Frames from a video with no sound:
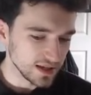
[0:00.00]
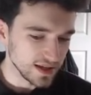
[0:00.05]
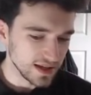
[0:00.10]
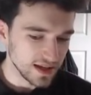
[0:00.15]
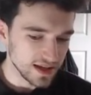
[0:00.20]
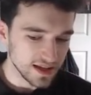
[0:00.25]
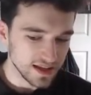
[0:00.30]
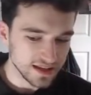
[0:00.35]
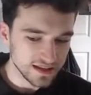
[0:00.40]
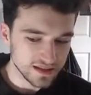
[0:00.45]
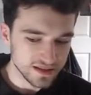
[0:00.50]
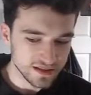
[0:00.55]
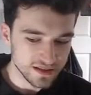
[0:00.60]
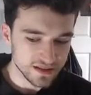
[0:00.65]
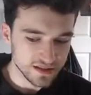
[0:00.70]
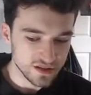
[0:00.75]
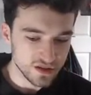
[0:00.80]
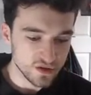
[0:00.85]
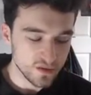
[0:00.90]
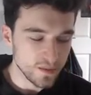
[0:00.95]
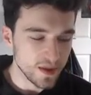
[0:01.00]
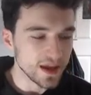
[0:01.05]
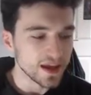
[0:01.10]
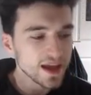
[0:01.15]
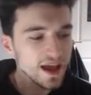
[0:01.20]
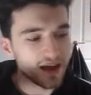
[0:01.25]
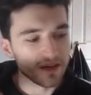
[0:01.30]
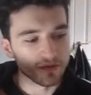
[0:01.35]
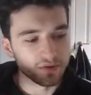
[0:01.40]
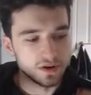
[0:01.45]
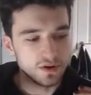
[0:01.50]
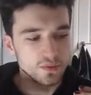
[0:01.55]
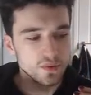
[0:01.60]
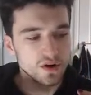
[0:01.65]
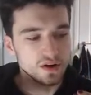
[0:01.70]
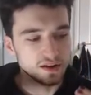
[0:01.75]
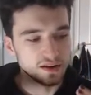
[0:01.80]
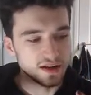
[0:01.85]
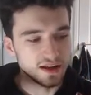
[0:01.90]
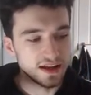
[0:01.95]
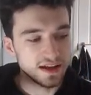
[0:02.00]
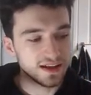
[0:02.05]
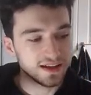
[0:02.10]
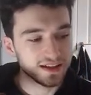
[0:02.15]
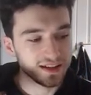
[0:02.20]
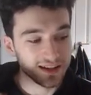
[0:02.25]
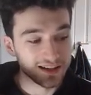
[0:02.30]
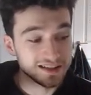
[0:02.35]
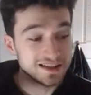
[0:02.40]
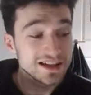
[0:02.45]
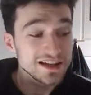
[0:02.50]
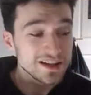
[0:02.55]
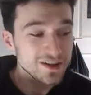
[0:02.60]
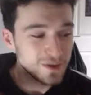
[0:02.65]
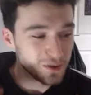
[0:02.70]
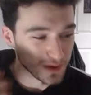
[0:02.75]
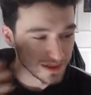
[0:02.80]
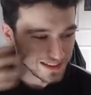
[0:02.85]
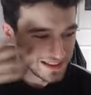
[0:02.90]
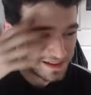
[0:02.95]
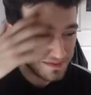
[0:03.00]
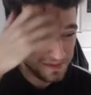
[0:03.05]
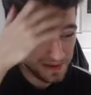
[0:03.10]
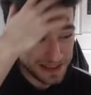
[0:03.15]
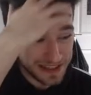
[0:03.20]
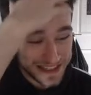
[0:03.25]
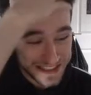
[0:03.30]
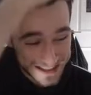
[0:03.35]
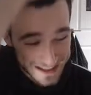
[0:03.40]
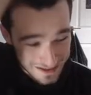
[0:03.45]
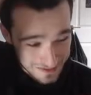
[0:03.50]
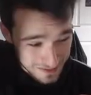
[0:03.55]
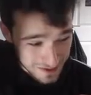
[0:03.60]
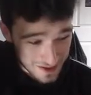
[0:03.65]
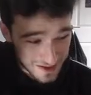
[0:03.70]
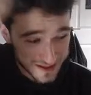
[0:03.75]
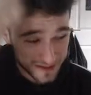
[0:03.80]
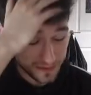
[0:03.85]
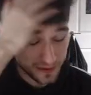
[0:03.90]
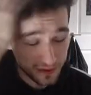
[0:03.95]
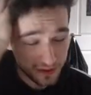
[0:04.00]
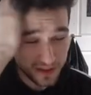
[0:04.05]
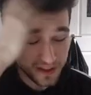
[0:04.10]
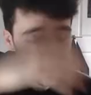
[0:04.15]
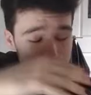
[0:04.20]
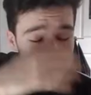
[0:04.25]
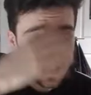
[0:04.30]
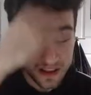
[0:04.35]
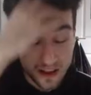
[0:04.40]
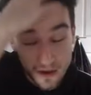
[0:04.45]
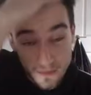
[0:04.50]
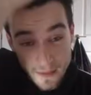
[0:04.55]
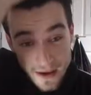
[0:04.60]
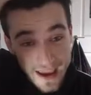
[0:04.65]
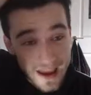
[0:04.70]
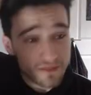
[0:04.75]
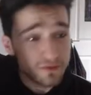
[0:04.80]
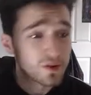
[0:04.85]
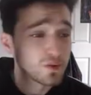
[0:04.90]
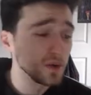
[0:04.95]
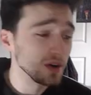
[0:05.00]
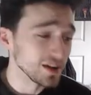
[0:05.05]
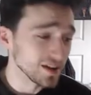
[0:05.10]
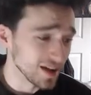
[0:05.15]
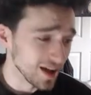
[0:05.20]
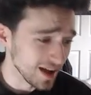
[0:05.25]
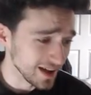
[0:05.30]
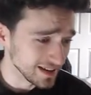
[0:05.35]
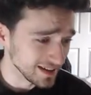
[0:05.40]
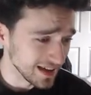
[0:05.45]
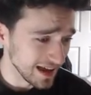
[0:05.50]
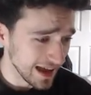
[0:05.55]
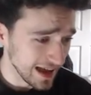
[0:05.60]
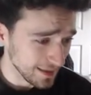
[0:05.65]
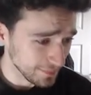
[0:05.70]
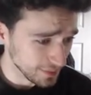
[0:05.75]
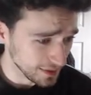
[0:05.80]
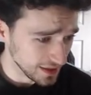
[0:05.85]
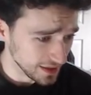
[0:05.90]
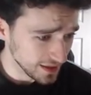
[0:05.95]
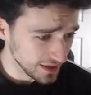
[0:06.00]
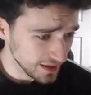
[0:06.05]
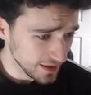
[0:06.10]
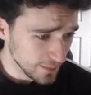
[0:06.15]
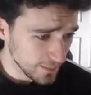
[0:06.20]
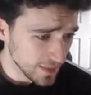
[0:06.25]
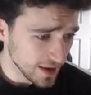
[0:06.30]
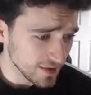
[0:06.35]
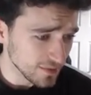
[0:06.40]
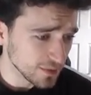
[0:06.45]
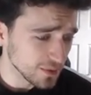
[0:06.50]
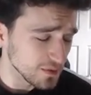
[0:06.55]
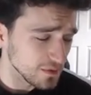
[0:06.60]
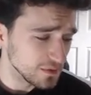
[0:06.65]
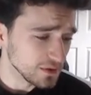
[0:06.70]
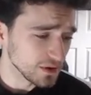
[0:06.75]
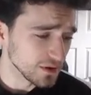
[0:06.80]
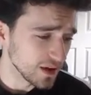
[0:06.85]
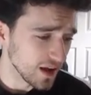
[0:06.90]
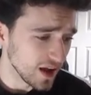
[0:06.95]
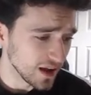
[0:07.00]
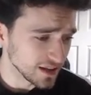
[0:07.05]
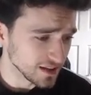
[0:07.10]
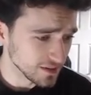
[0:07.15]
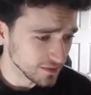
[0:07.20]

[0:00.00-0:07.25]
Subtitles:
is to make everyone like as equally pleased as possible, like make everyone kind of happy, make everyone feel kind of